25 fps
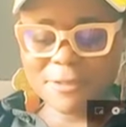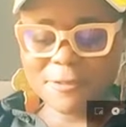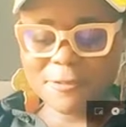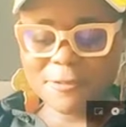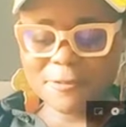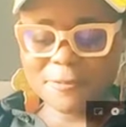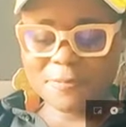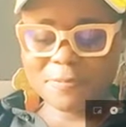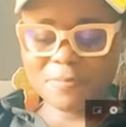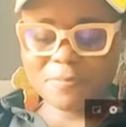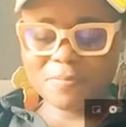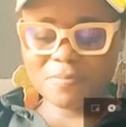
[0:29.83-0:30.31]

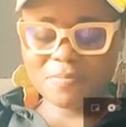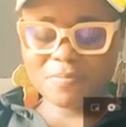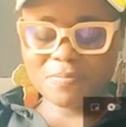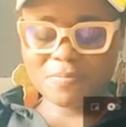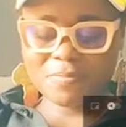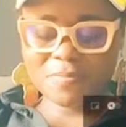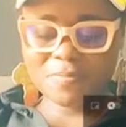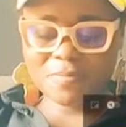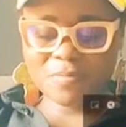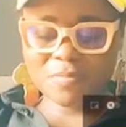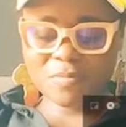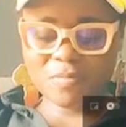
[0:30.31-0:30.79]

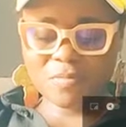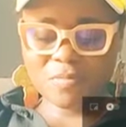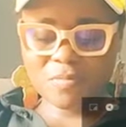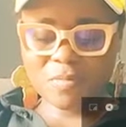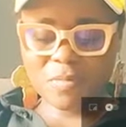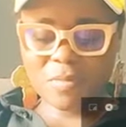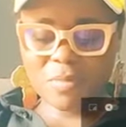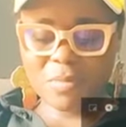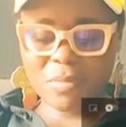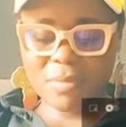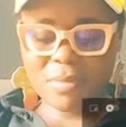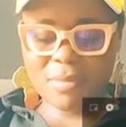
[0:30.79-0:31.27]

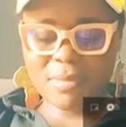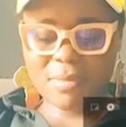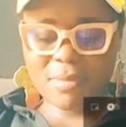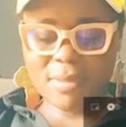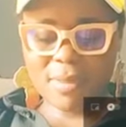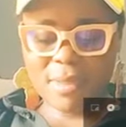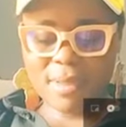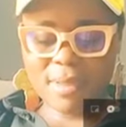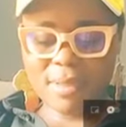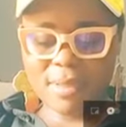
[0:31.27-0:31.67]
No one is speaking in this clip.